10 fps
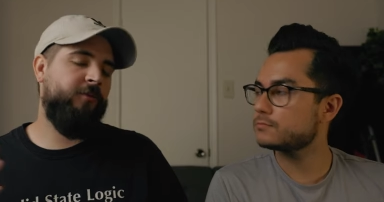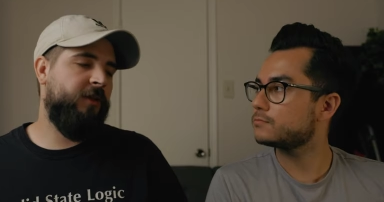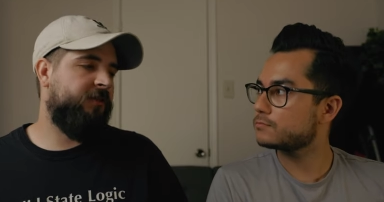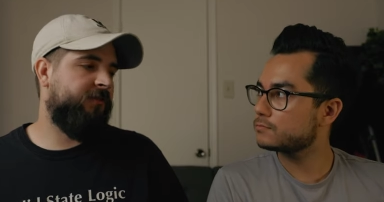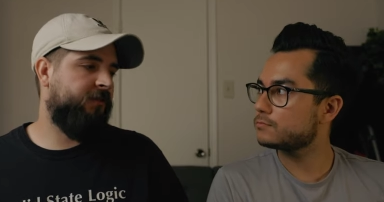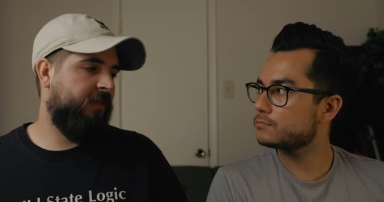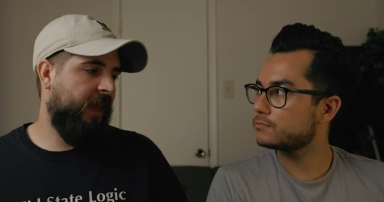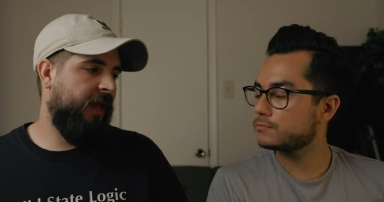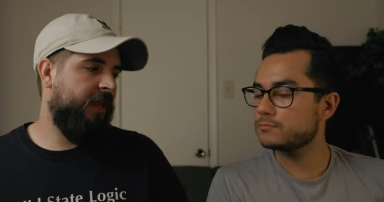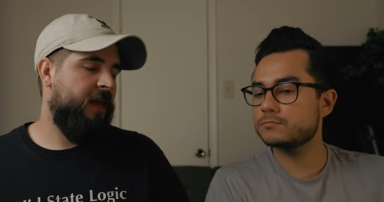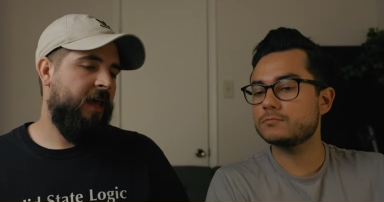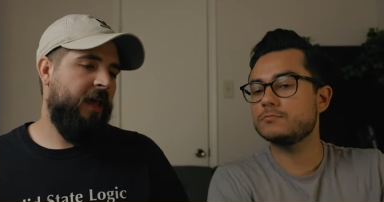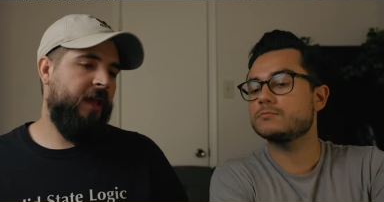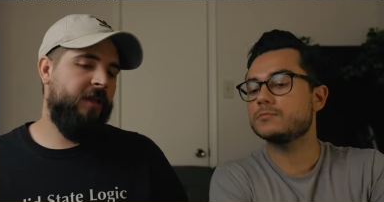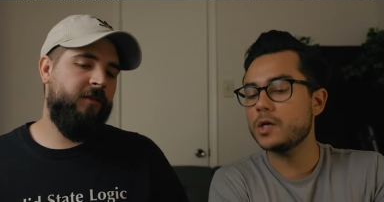Speaker 1: reach for that.
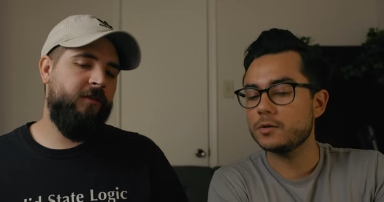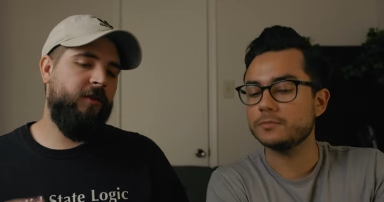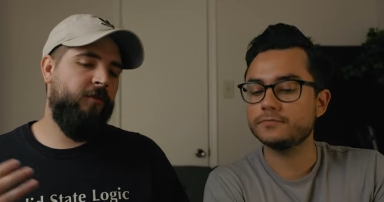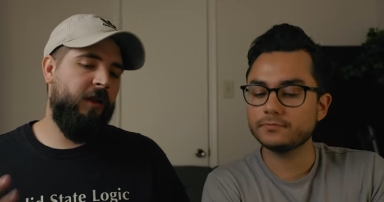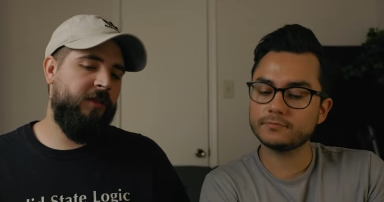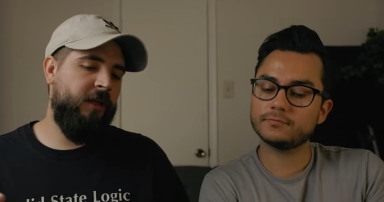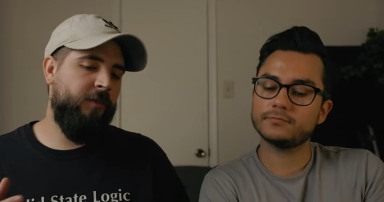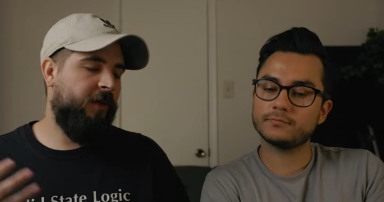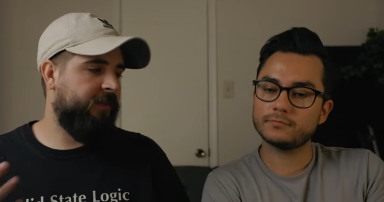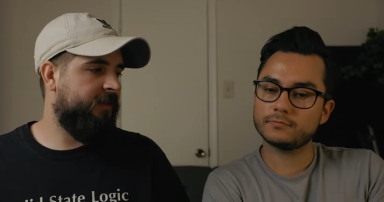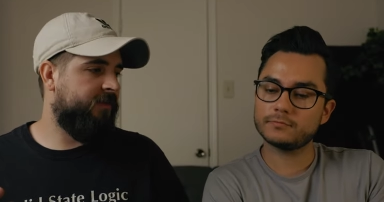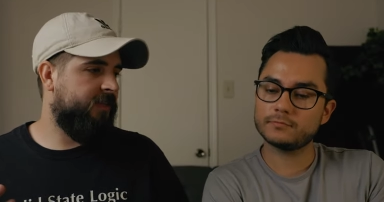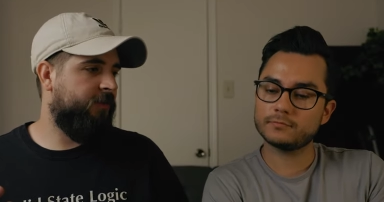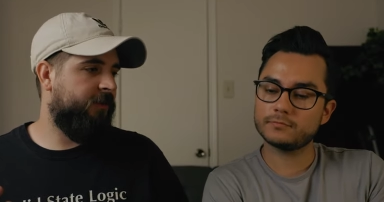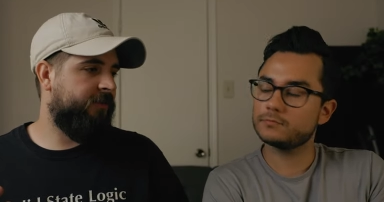And oh. the great thing about that
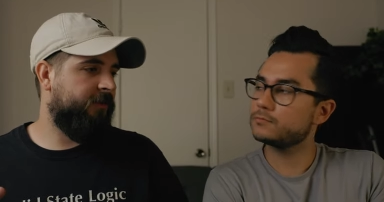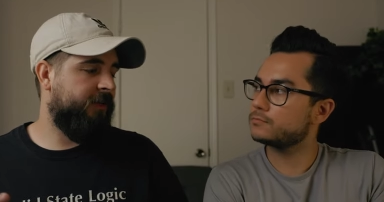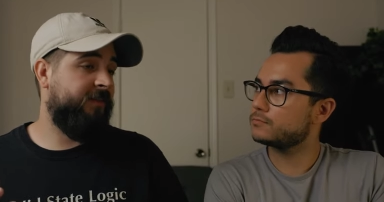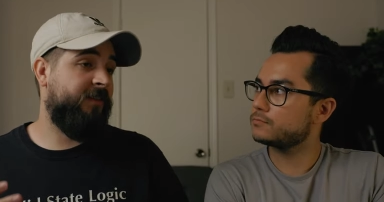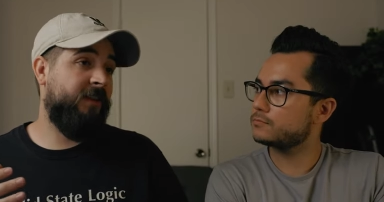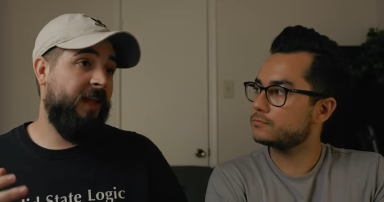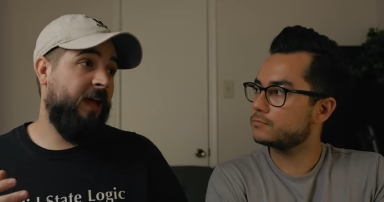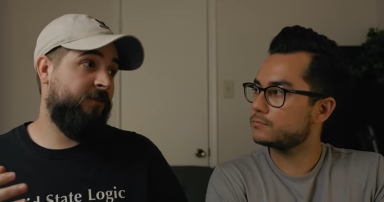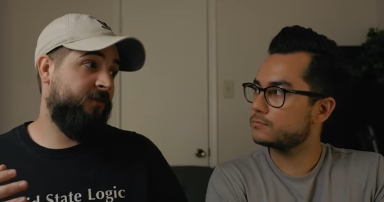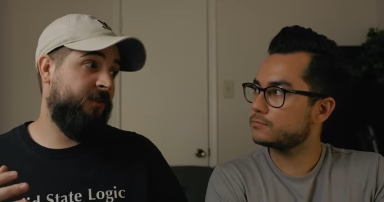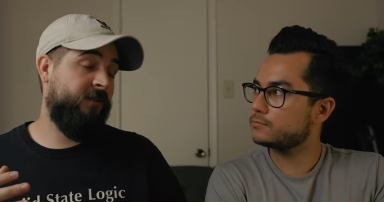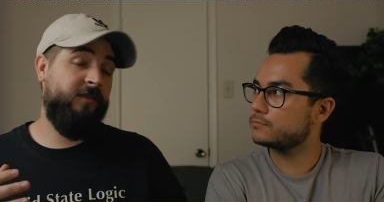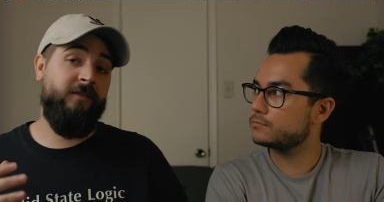denoiser is it allows you to